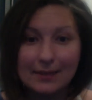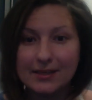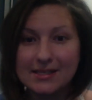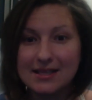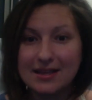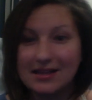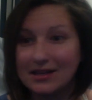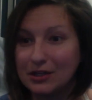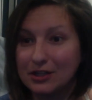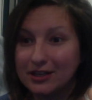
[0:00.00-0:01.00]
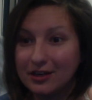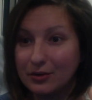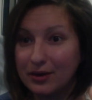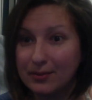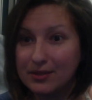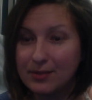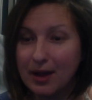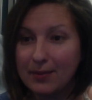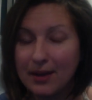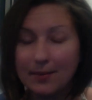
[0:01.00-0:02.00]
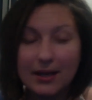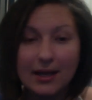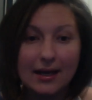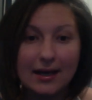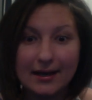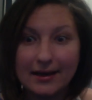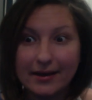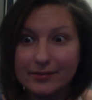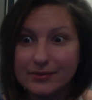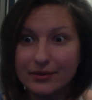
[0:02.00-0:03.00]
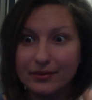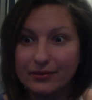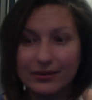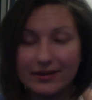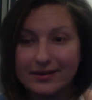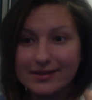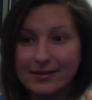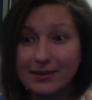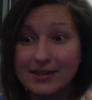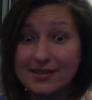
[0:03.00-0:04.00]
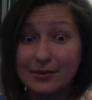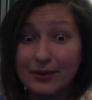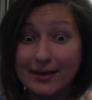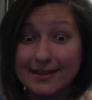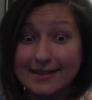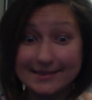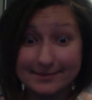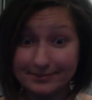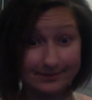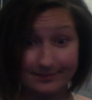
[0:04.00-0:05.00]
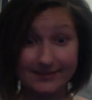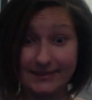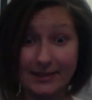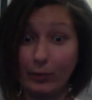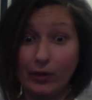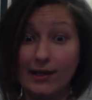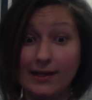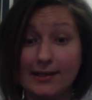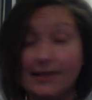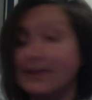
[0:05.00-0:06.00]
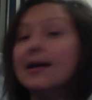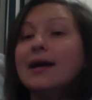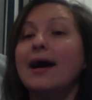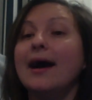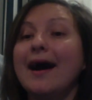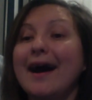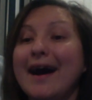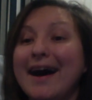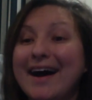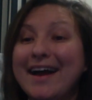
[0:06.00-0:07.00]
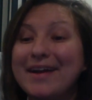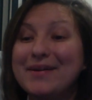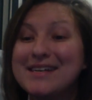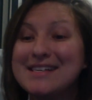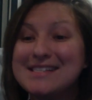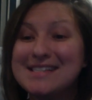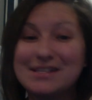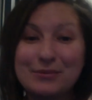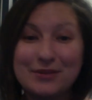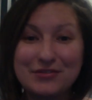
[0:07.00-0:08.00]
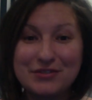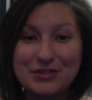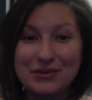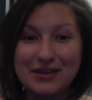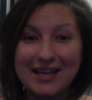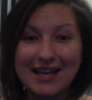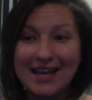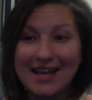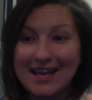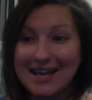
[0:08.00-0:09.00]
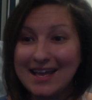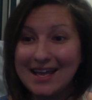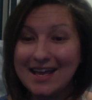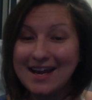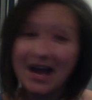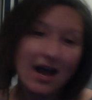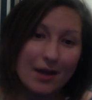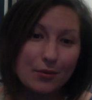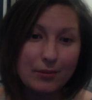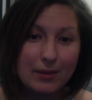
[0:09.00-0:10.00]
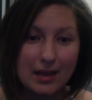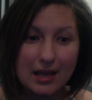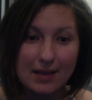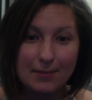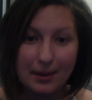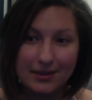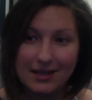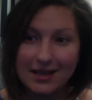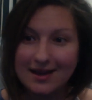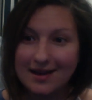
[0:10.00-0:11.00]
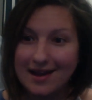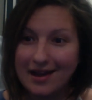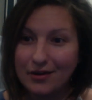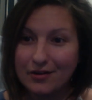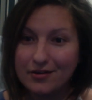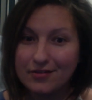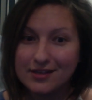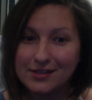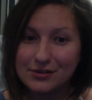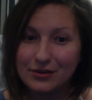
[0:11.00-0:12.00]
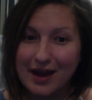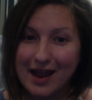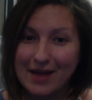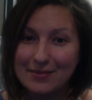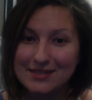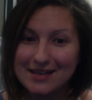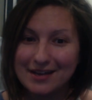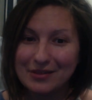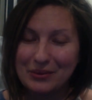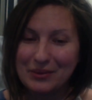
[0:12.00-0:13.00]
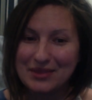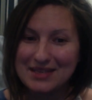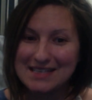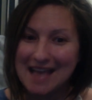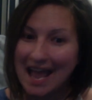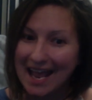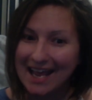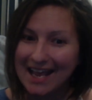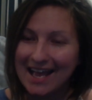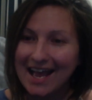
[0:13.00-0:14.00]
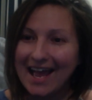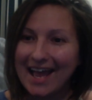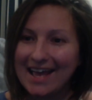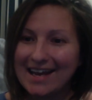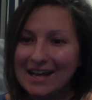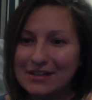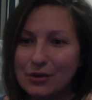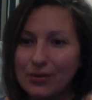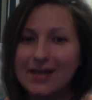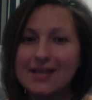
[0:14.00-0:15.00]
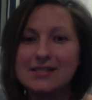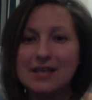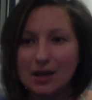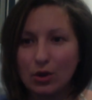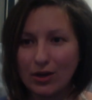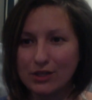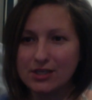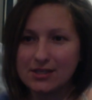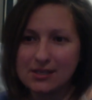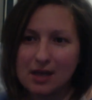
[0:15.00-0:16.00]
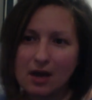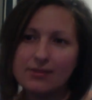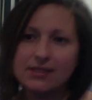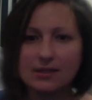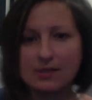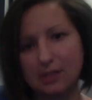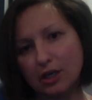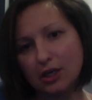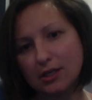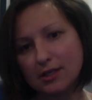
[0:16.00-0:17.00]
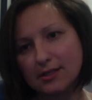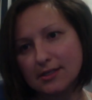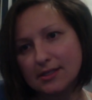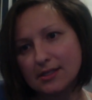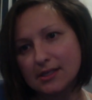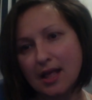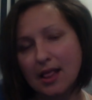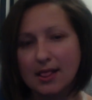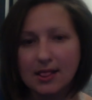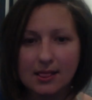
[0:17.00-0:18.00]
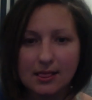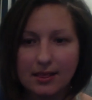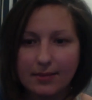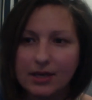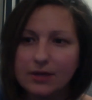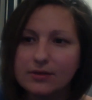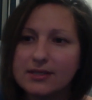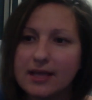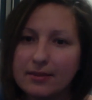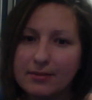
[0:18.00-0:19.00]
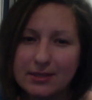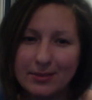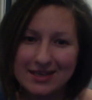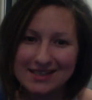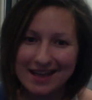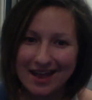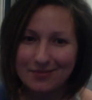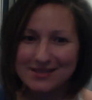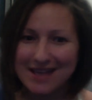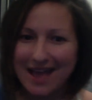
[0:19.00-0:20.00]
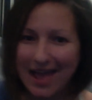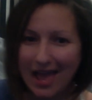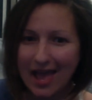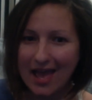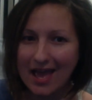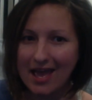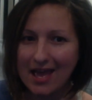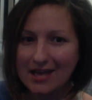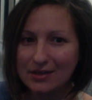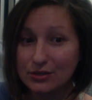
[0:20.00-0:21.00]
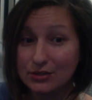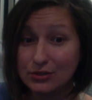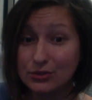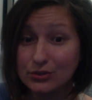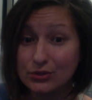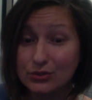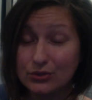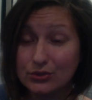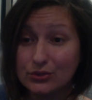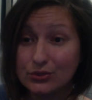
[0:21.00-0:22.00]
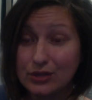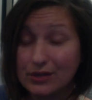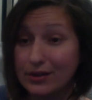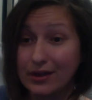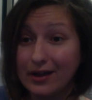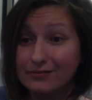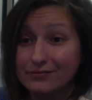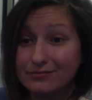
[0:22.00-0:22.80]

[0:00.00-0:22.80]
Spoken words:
but I saw the little, numbers pop up. So clearly something's still wonky somewhere in here. Anyways, thanks so much for tuning in. I will be popping in and out of Instagram today throughout the day. And as always, questions, comments, concerns, let me know, slide them into my DMs, and that's all I got.